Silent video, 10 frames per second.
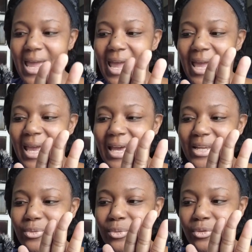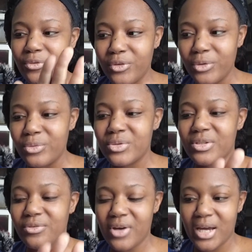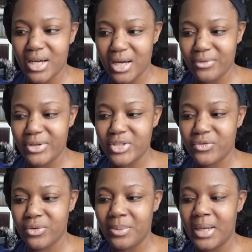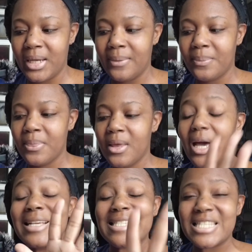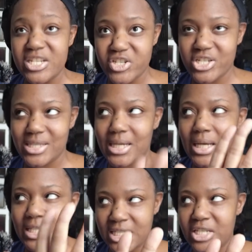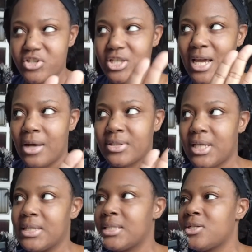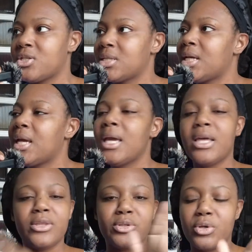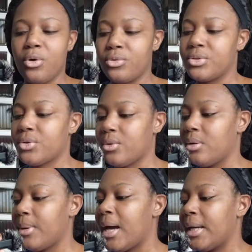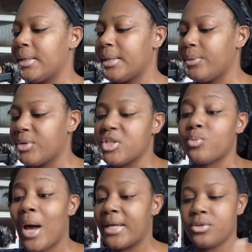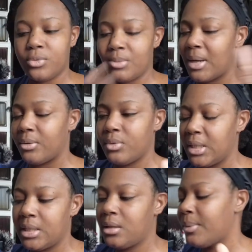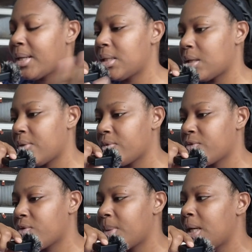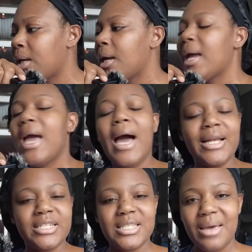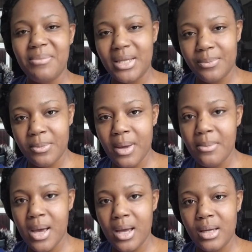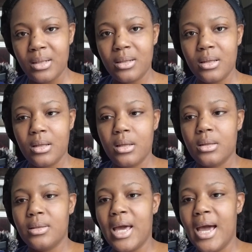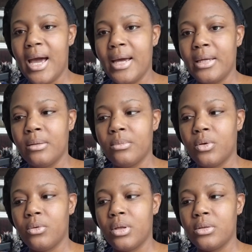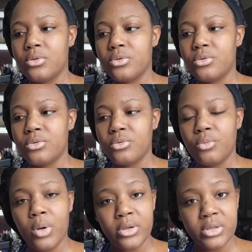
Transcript: and refused to find coverage for me. Essentially, I'll say essentially. There's a whole story behind it, which is why I told them I don't need anybody to cover for me. I just had made up in my mind that I am going to work